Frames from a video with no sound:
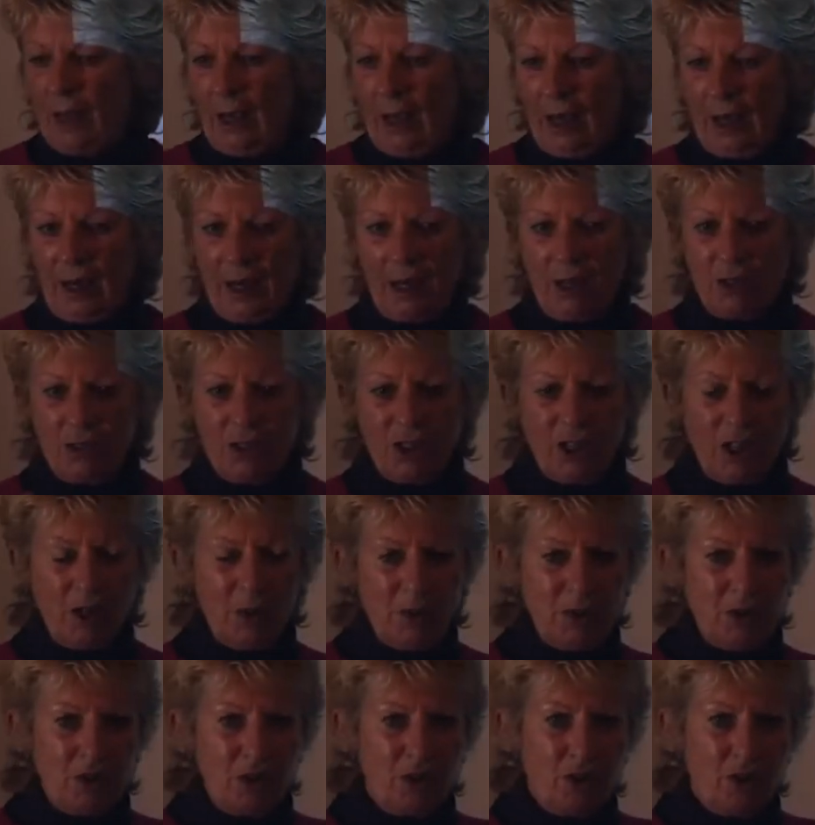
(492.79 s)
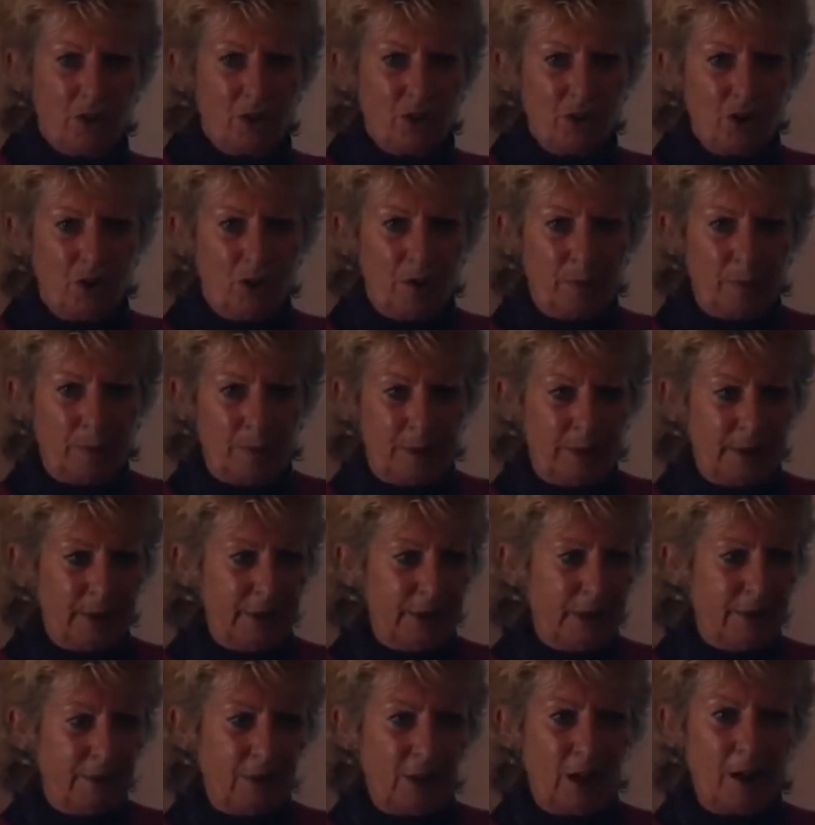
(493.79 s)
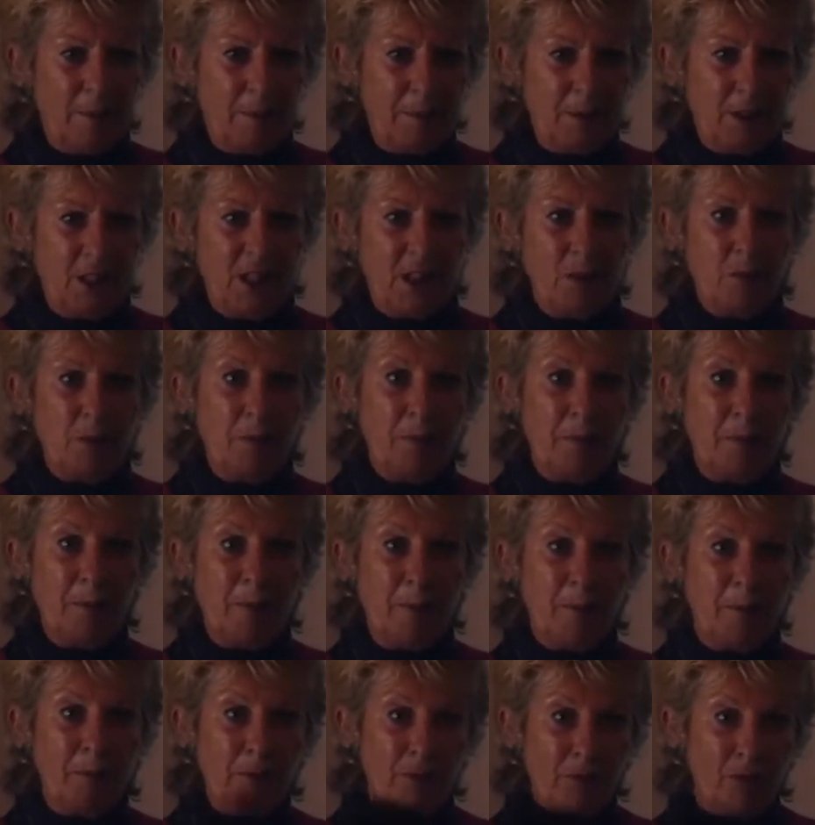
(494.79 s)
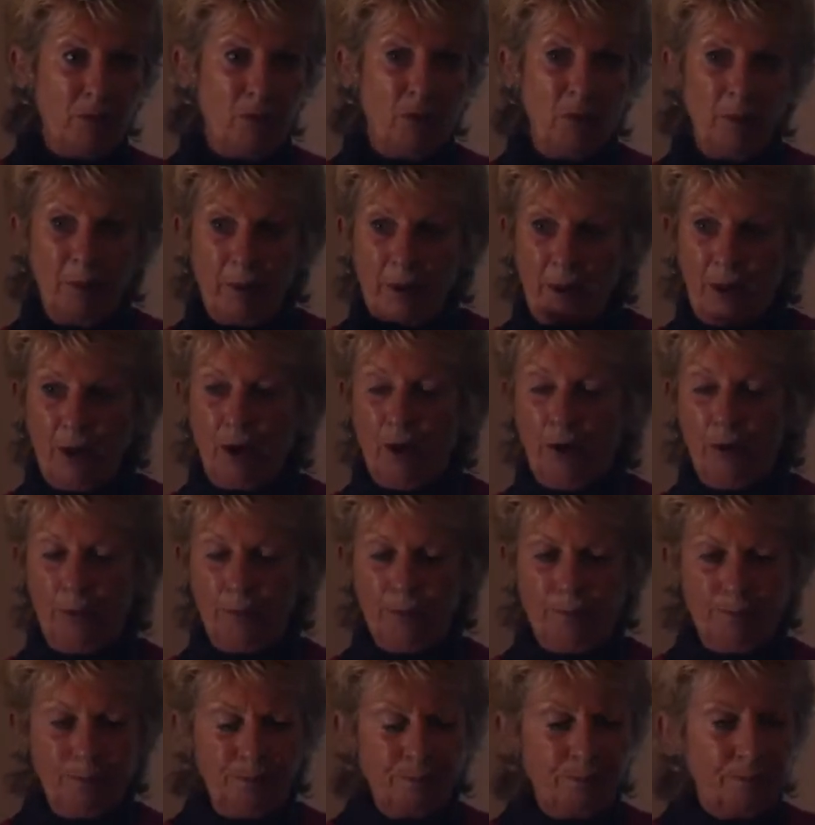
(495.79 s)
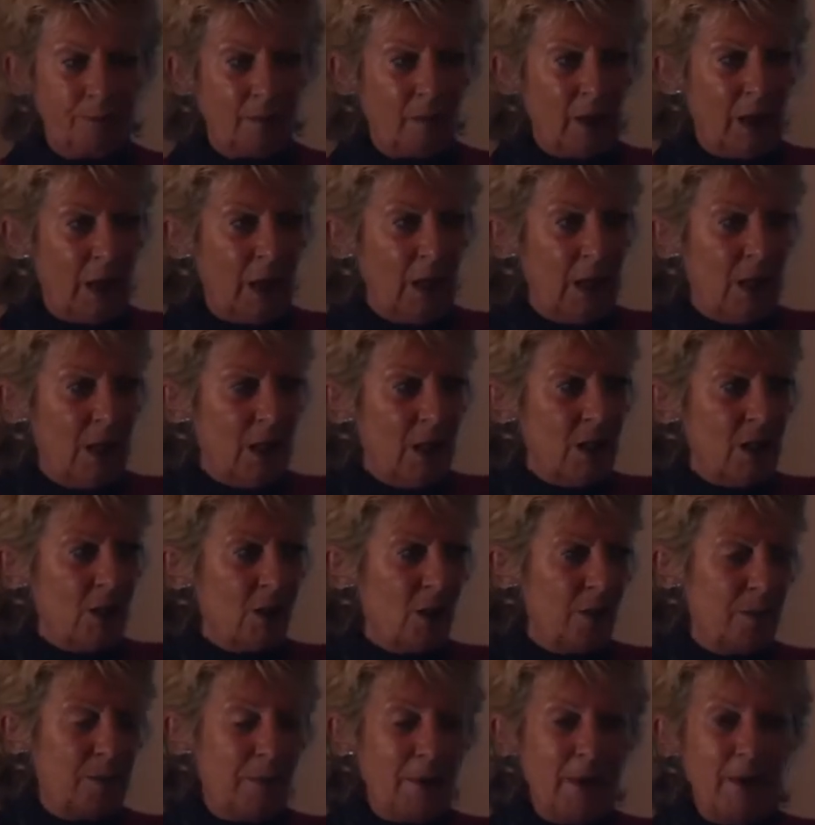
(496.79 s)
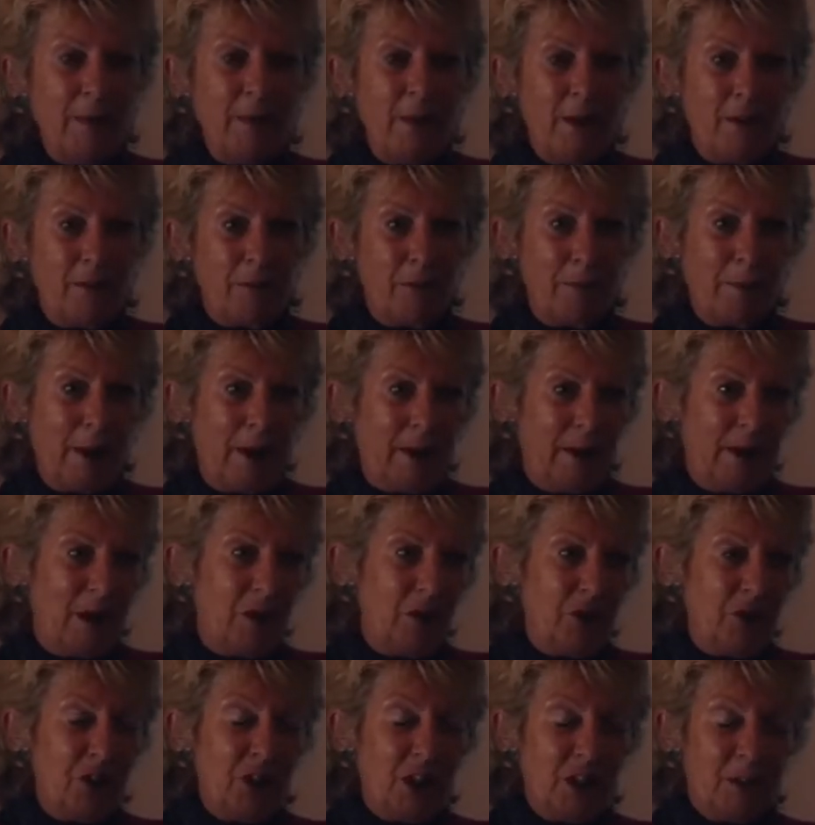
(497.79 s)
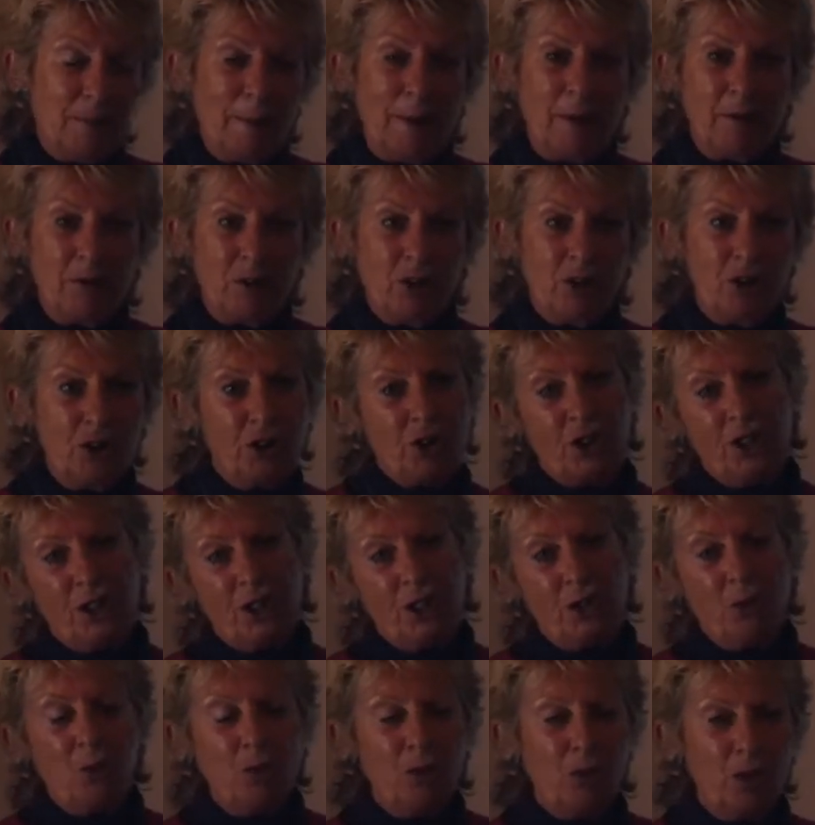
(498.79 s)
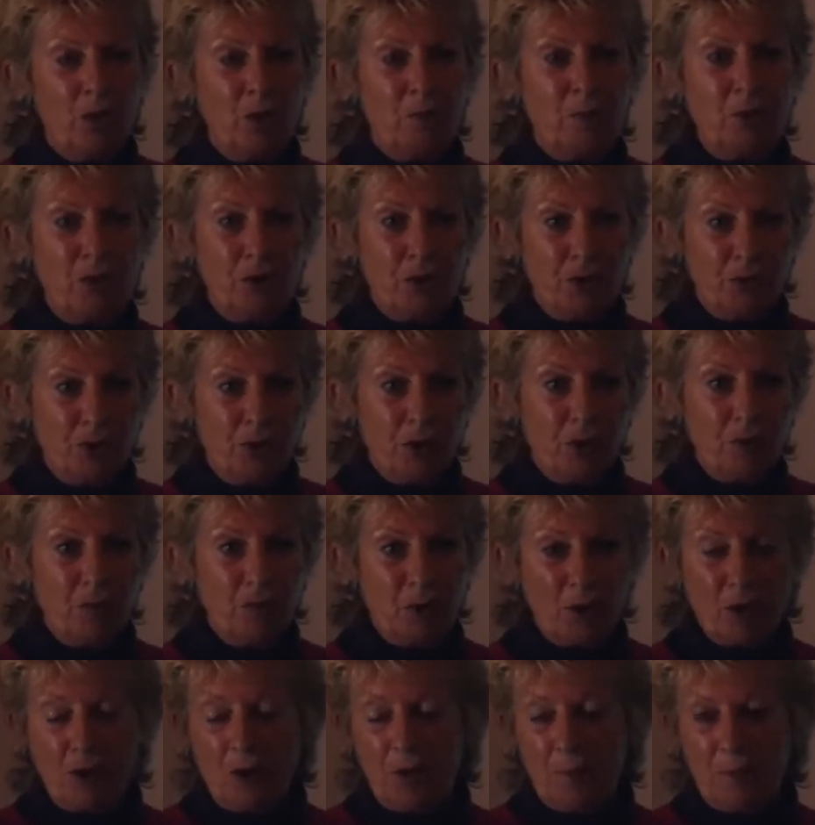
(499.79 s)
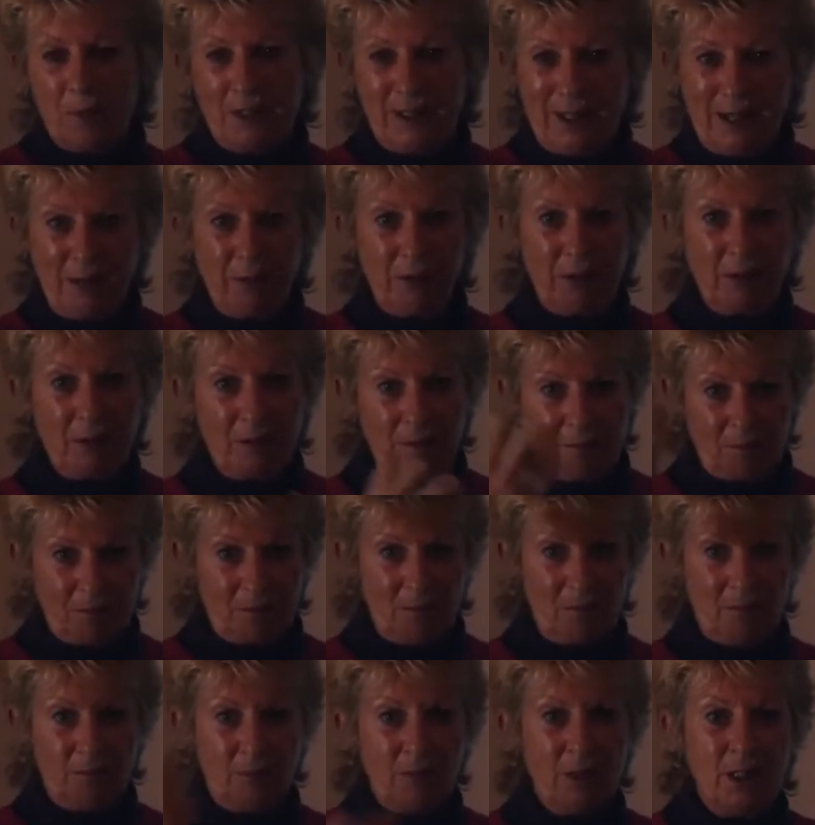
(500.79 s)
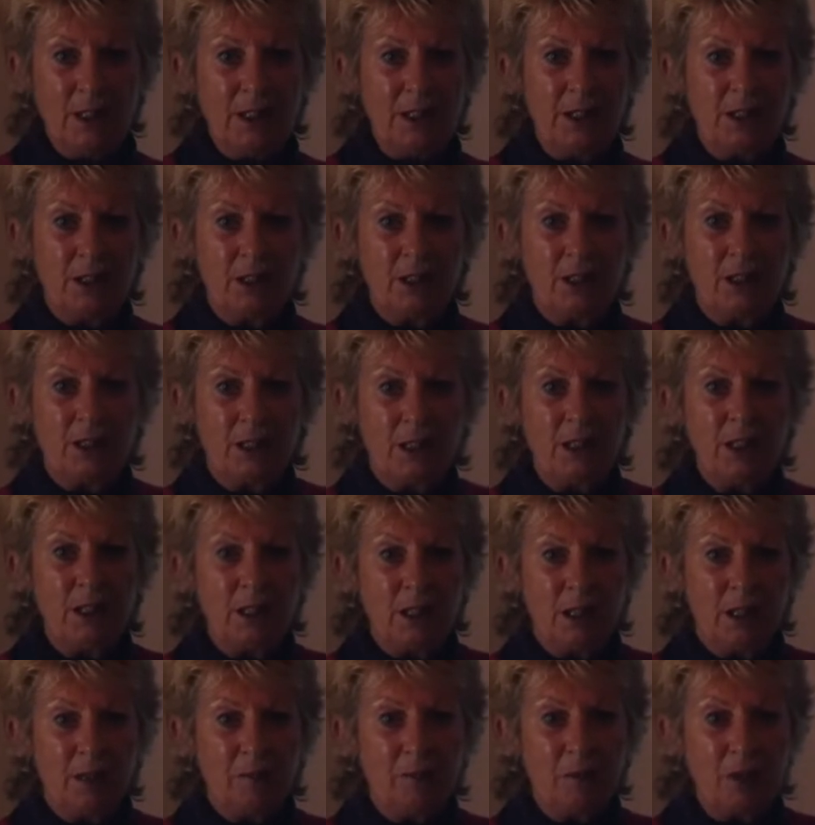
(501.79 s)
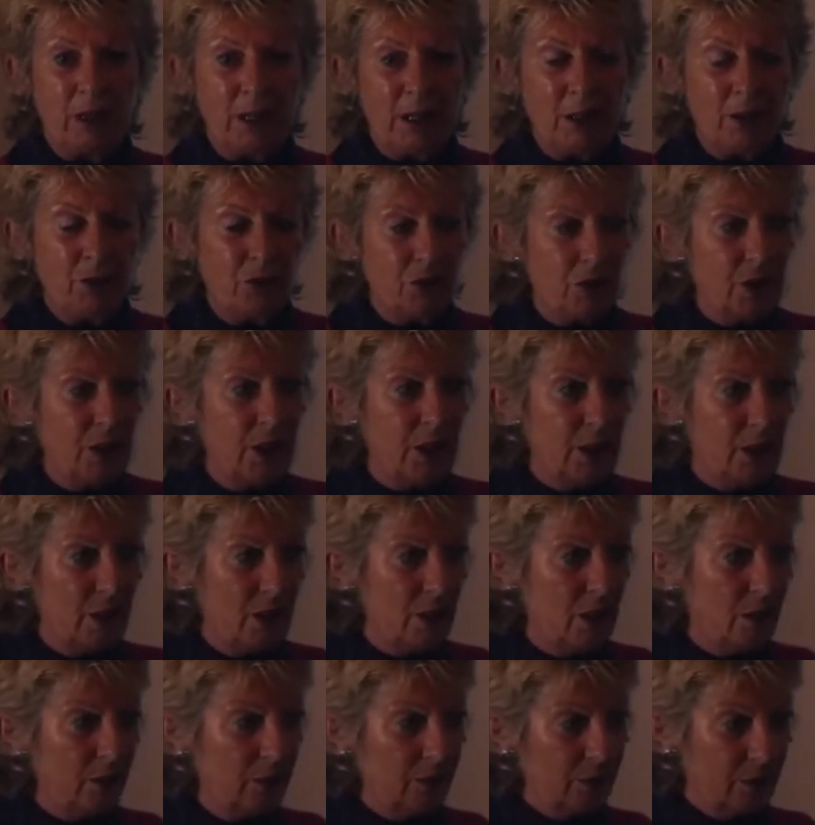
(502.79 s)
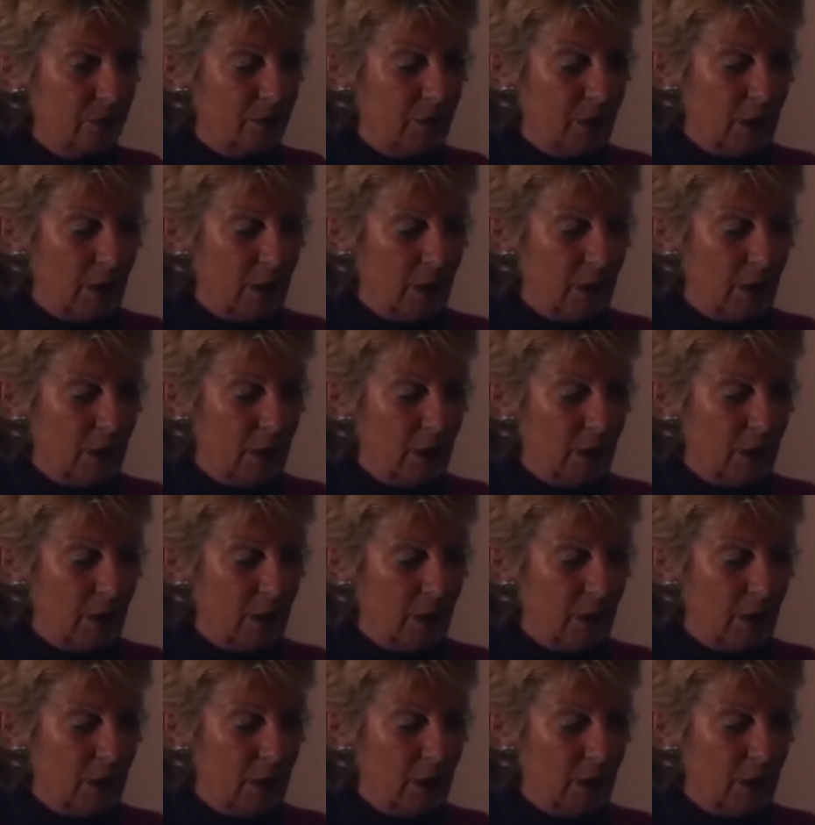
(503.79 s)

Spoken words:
And I used to go into the shop and have a cup of tea with my mum before I went home. So I'd been in there for about an hour. She said, go on home and do your homework. I'll be down at tea time to get your tea and stuff.